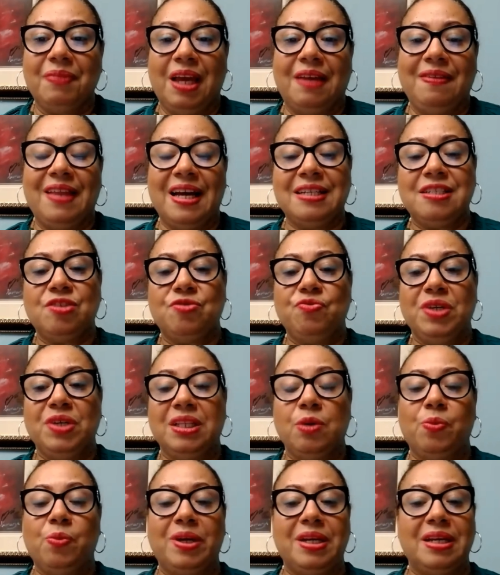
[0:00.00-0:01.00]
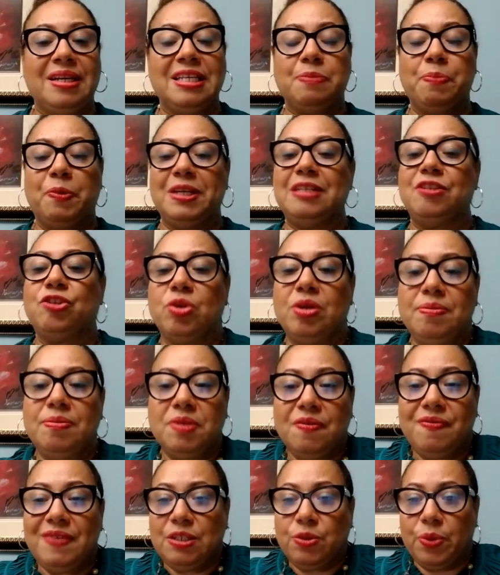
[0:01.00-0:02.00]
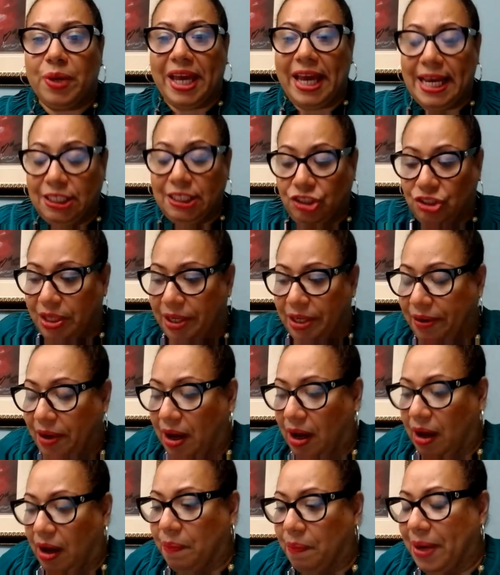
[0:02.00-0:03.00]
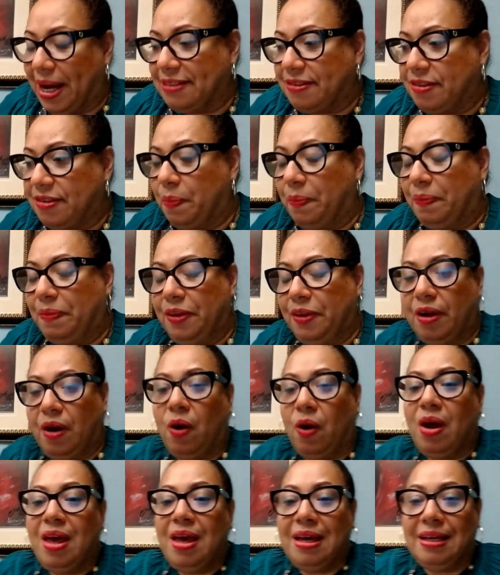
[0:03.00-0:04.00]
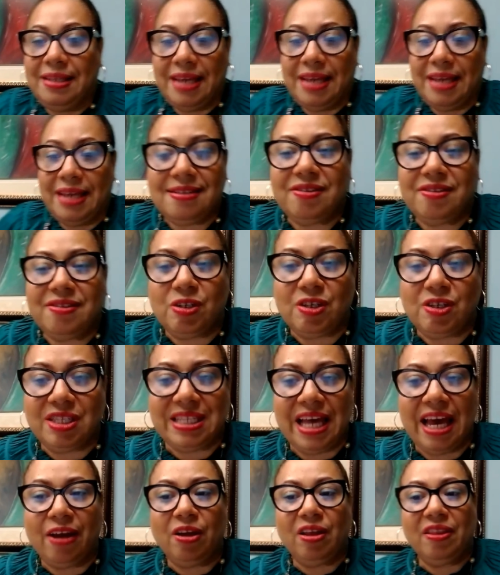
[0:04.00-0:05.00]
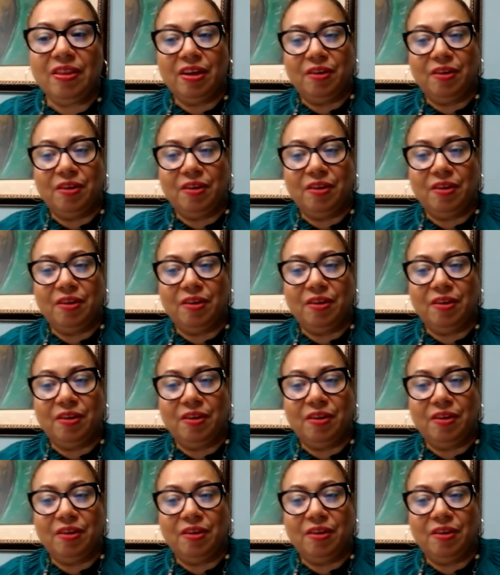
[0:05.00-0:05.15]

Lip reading: that's really what it is. But in terms of education, as some, yes, they're set